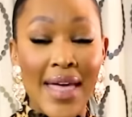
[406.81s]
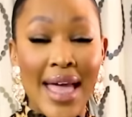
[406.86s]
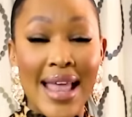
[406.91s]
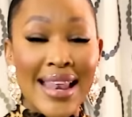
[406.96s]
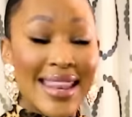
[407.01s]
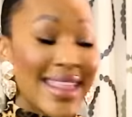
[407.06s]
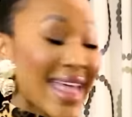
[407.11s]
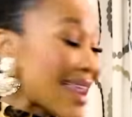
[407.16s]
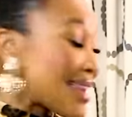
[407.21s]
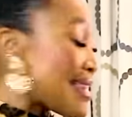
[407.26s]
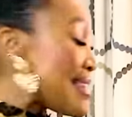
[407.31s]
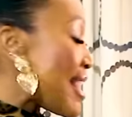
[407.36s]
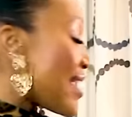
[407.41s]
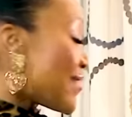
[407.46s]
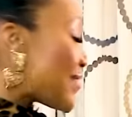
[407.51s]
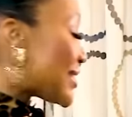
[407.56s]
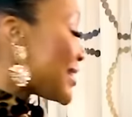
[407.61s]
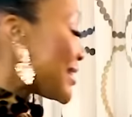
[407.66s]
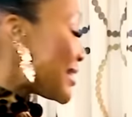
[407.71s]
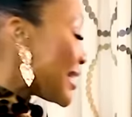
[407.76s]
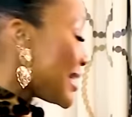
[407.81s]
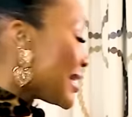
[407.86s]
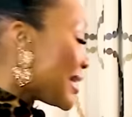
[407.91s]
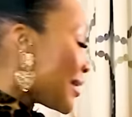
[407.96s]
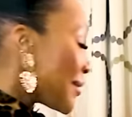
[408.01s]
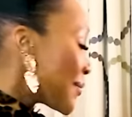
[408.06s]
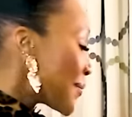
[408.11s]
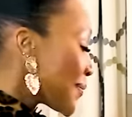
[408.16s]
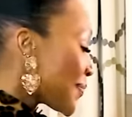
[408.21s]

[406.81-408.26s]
They had never seen